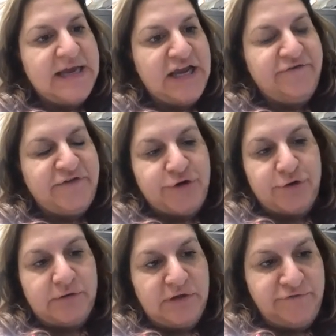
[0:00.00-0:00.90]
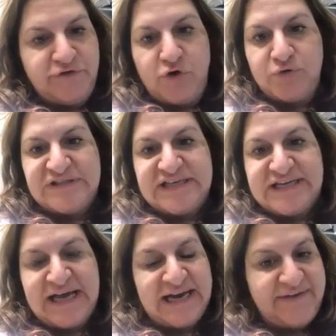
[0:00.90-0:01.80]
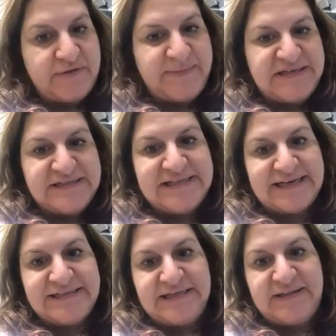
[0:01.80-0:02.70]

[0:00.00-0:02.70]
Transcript: if their lymph nodes did not have to be dissected